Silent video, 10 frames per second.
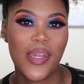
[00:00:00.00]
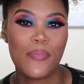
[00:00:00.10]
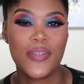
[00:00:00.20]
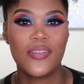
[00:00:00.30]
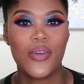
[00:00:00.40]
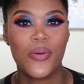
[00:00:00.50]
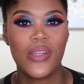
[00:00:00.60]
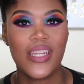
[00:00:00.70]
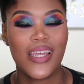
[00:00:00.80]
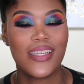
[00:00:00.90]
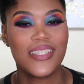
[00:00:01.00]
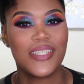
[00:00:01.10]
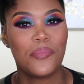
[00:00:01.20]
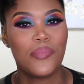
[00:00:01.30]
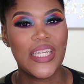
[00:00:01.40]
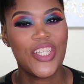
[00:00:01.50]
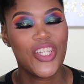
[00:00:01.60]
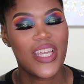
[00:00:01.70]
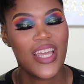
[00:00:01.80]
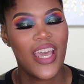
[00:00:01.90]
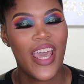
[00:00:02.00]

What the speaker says: My name is Tony, nice to meet you.